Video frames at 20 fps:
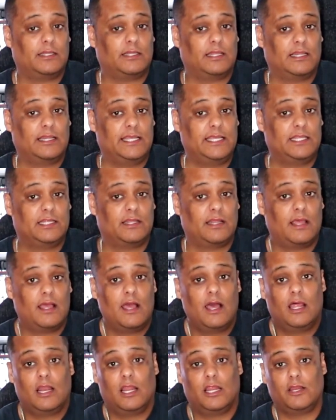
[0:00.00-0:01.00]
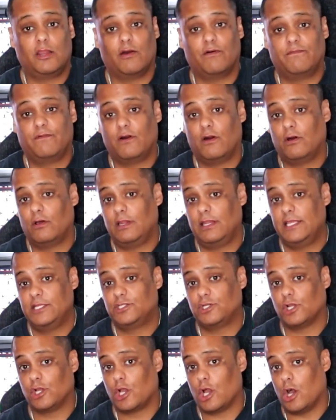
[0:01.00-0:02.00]
Lenovo
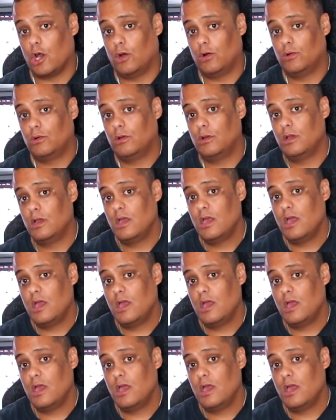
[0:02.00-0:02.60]
Legion Go.